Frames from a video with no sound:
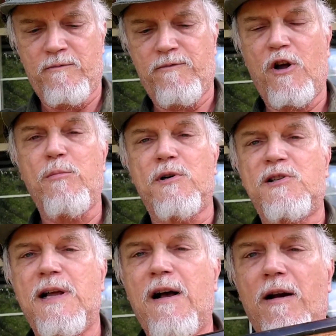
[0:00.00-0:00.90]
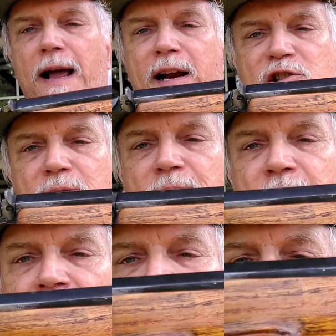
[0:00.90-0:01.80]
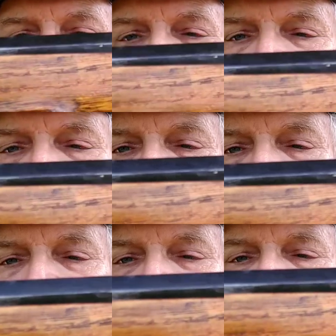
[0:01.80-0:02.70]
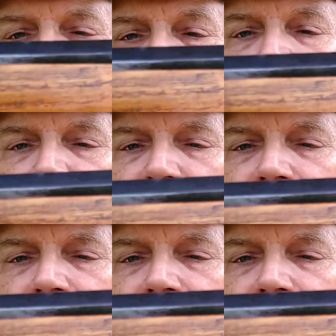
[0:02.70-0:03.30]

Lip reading: Flobert style action. It's almost